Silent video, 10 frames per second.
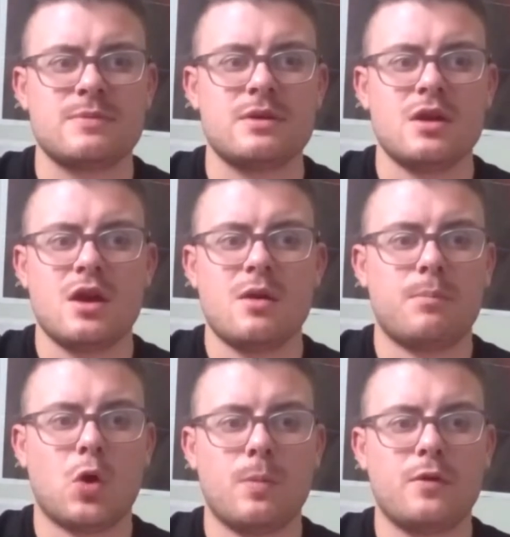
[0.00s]
And
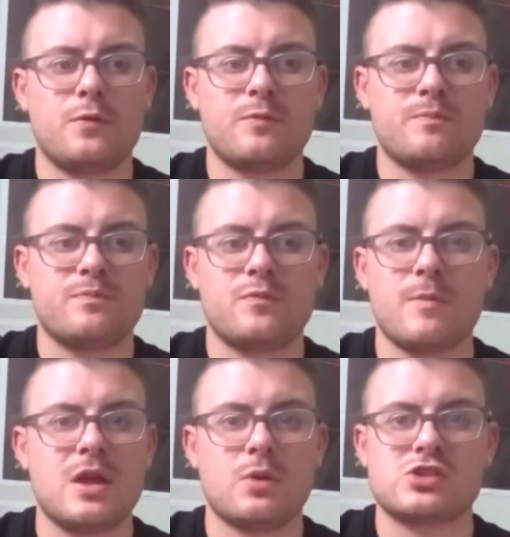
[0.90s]
Bournemouth, for
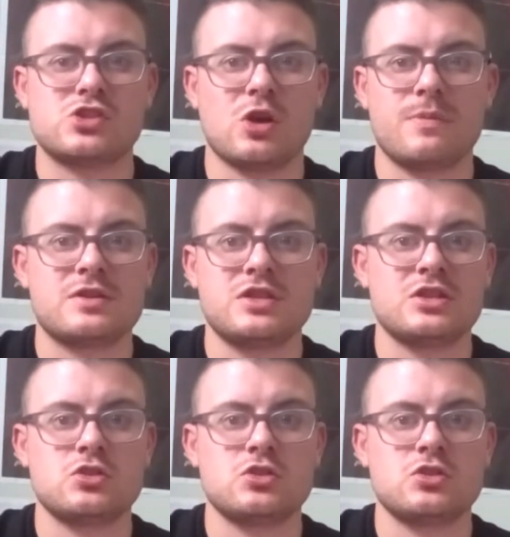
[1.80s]
me, will stay up this season.